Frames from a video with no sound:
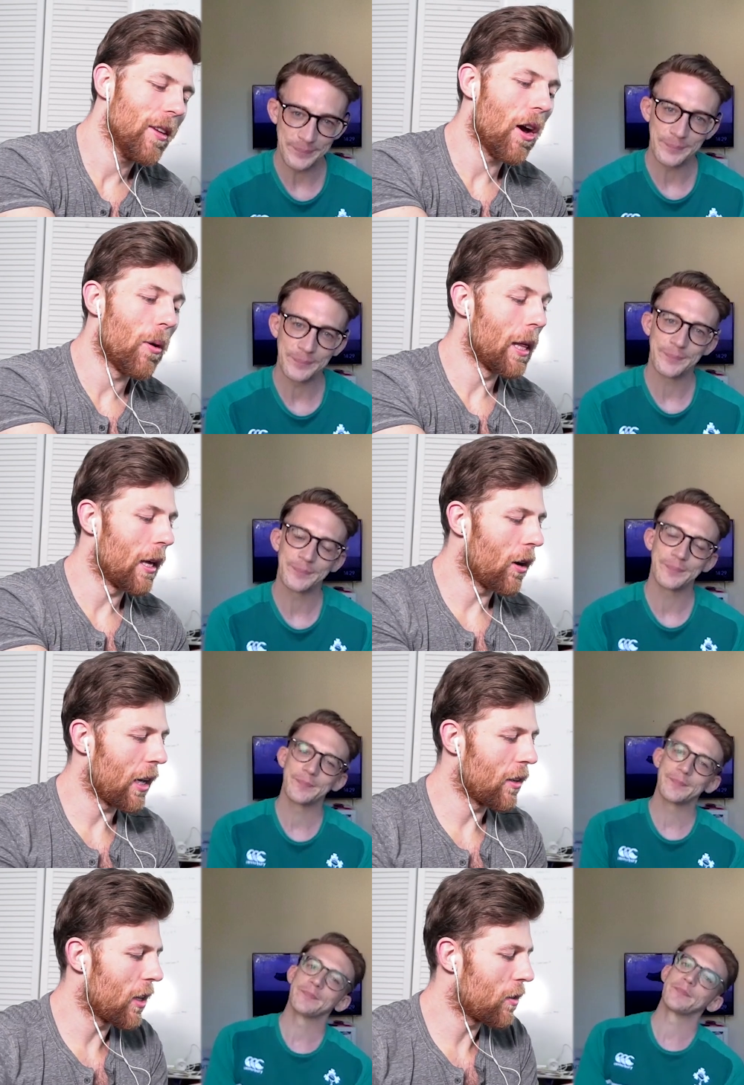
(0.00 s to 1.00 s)
Speaker 1: no, but that,
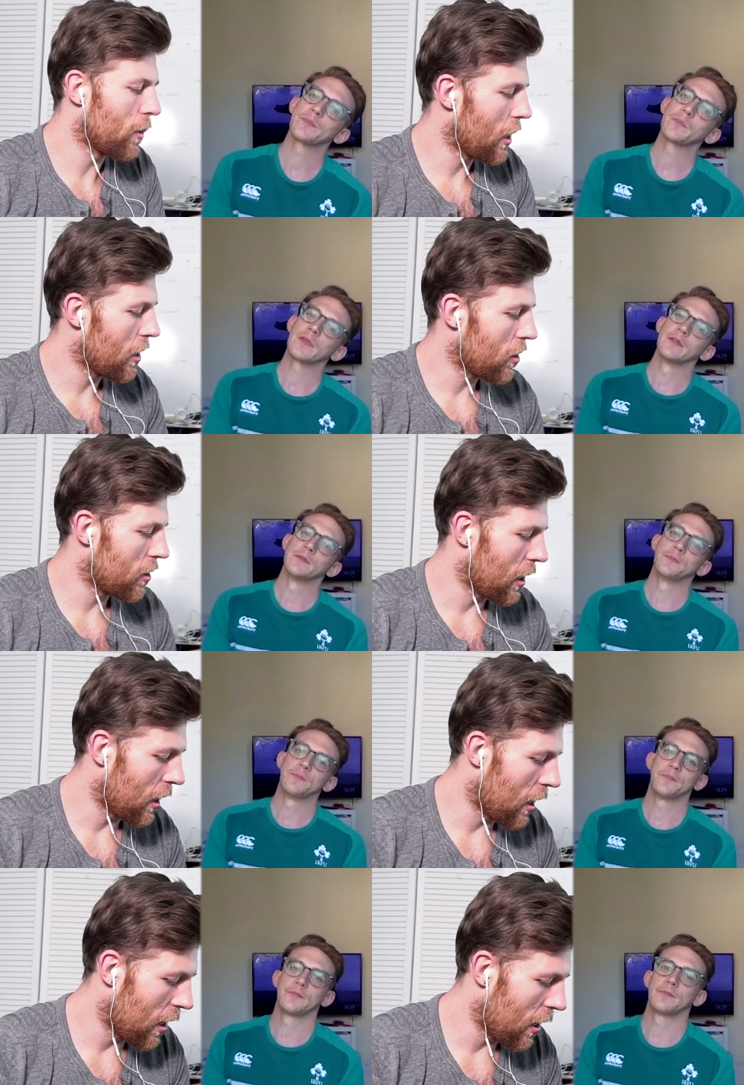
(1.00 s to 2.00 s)
okay. So that's really
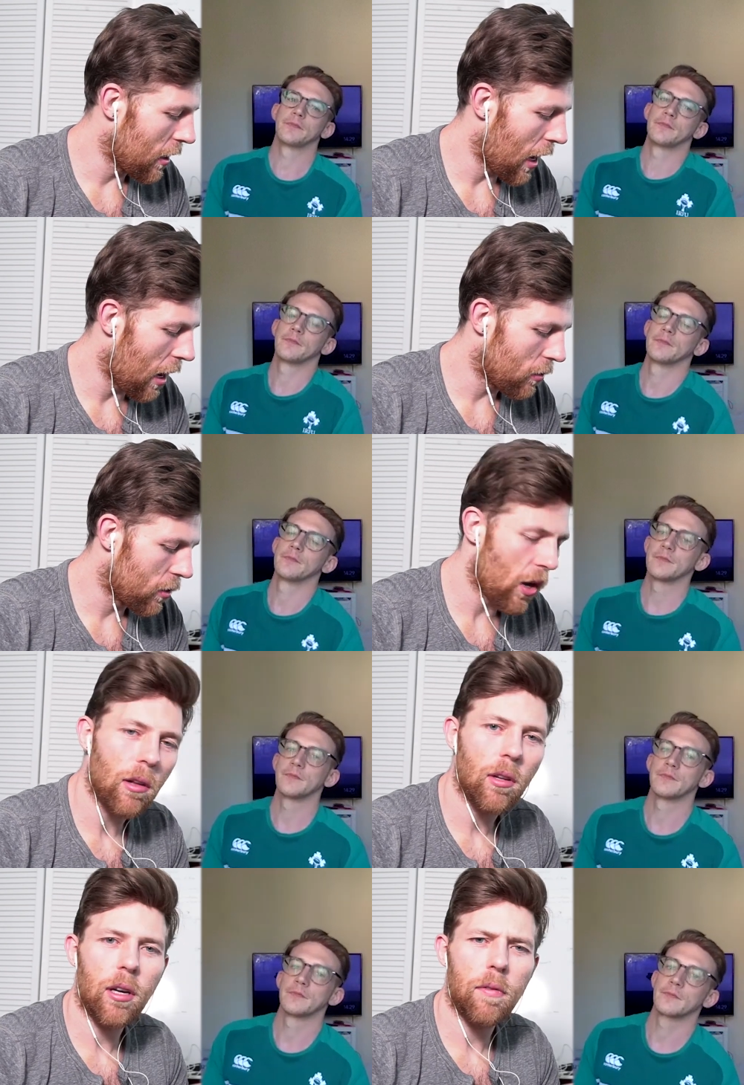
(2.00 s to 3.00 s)
interesting. Uh, how
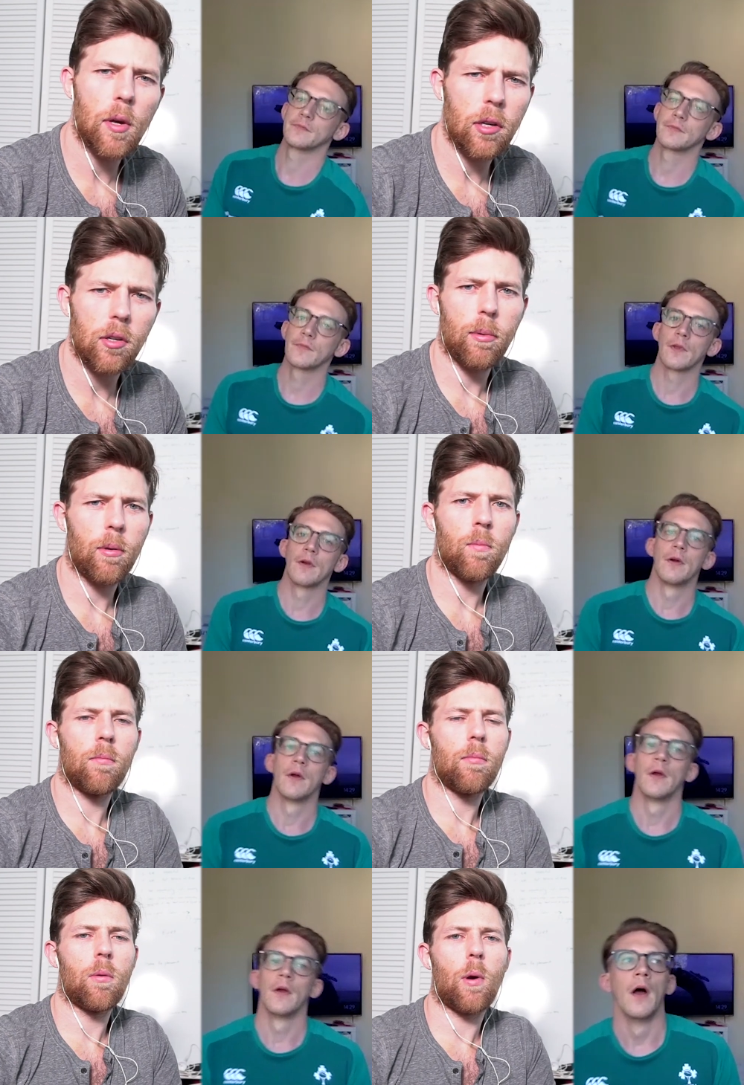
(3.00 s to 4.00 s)
so? How long have you actually
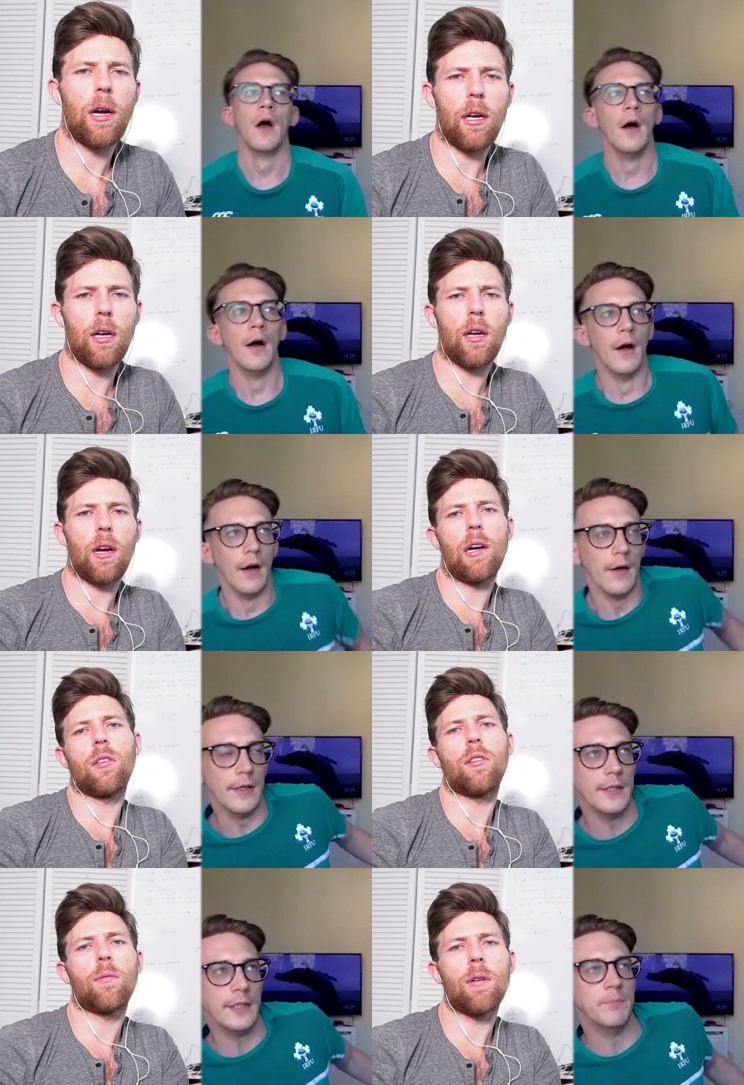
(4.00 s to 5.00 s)
been been wearing a, a
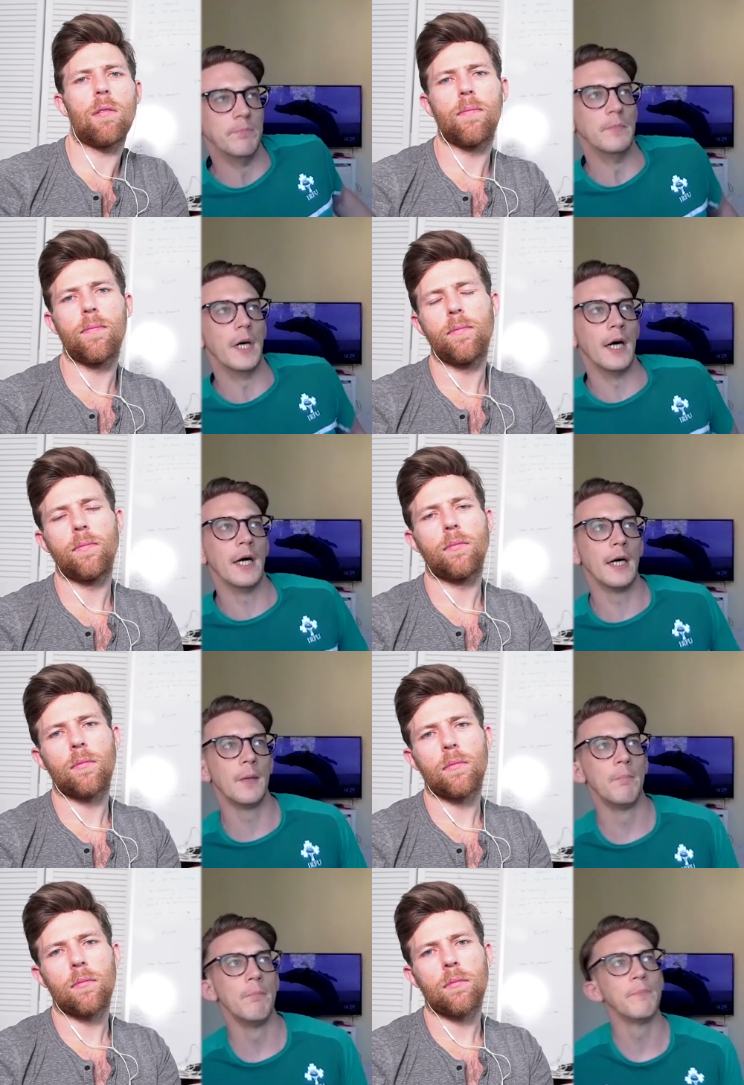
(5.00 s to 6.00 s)
Speaker 2: hair system now?
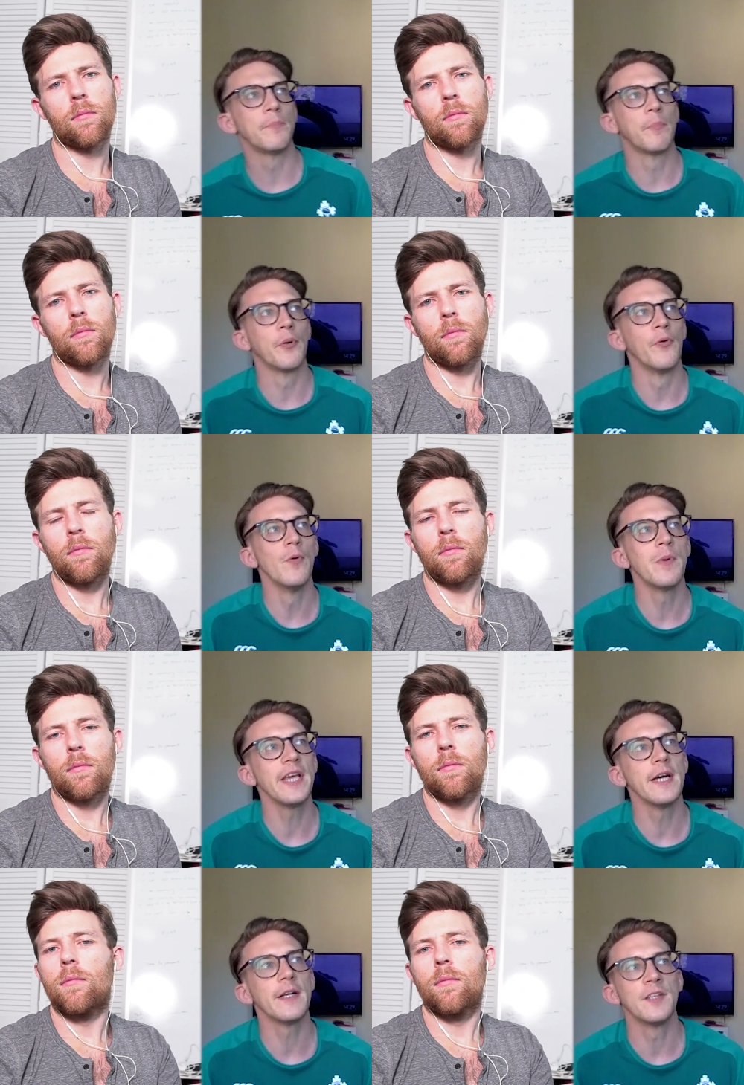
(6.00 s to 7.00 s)
Um,
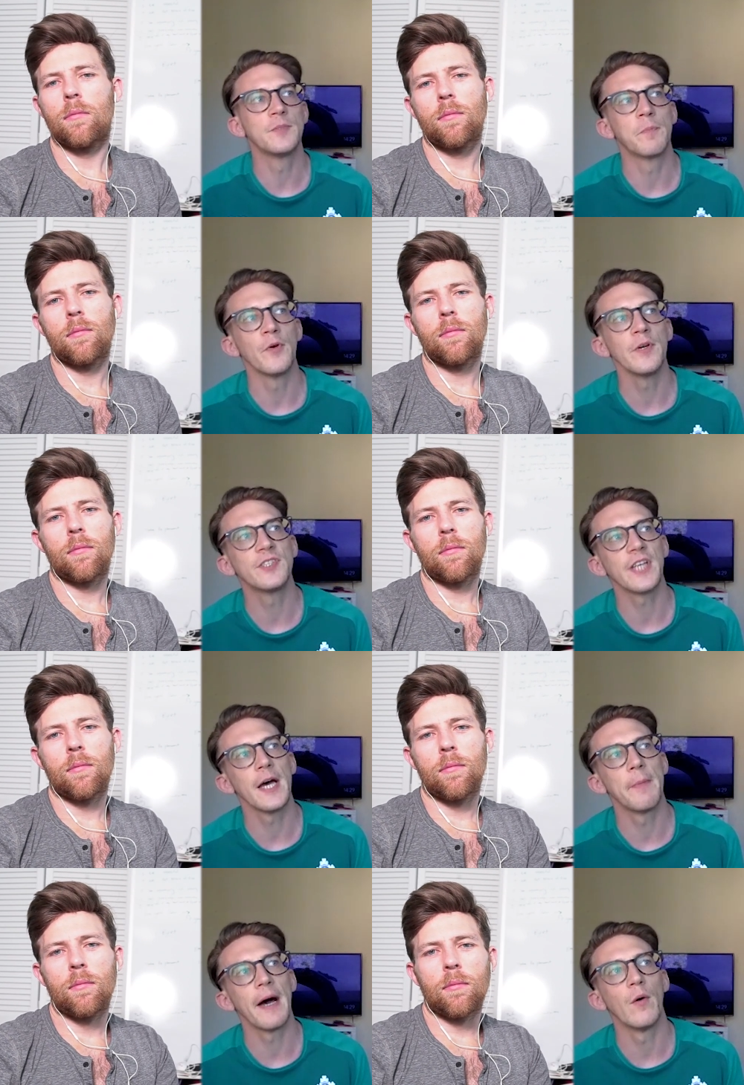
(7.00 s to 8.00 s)
probably a, I'd probably say
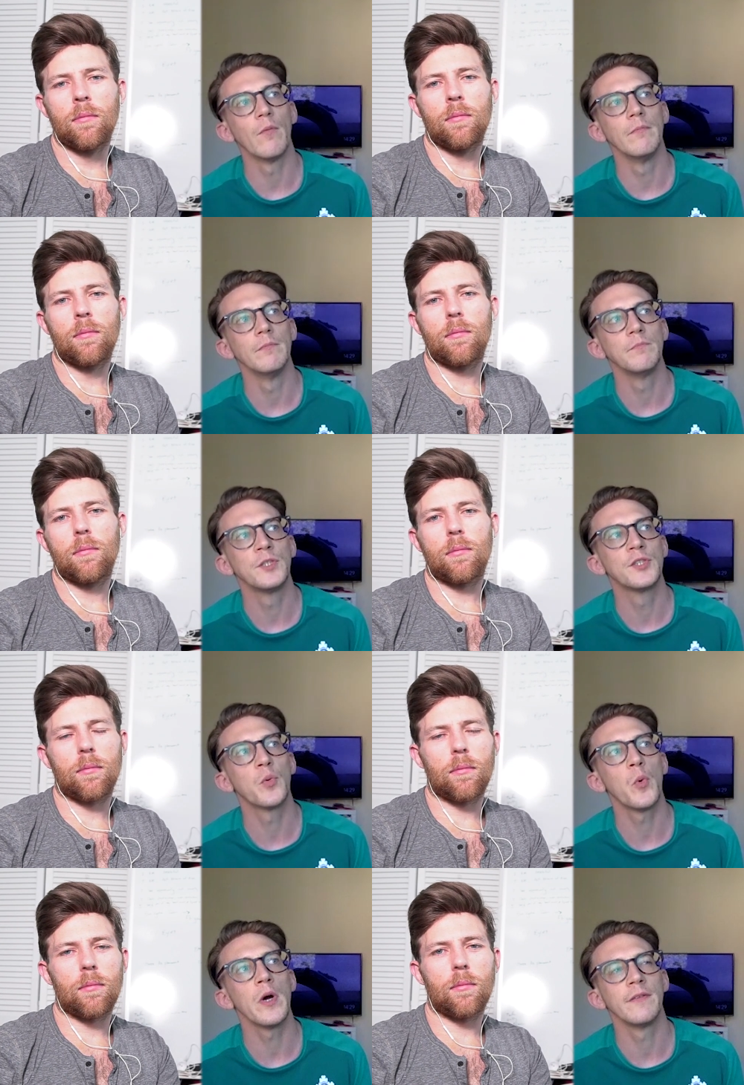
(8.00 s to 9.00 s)
about
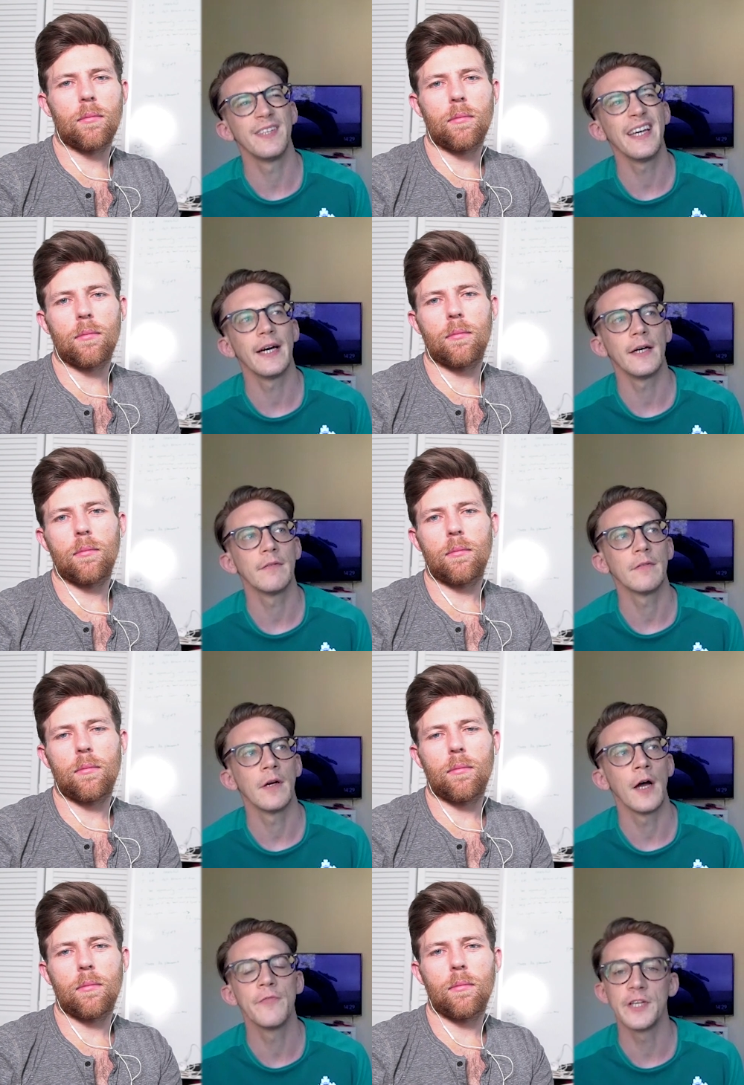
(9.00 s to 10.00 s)
yeah,
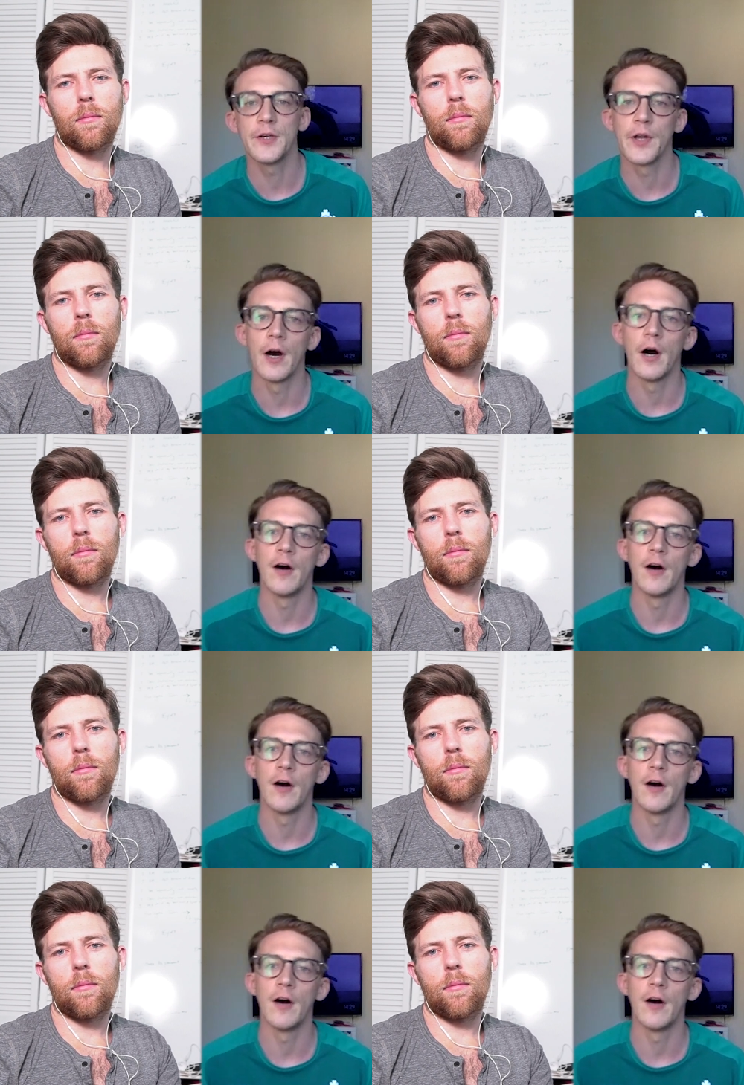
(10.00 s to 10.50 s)
over a year and a half.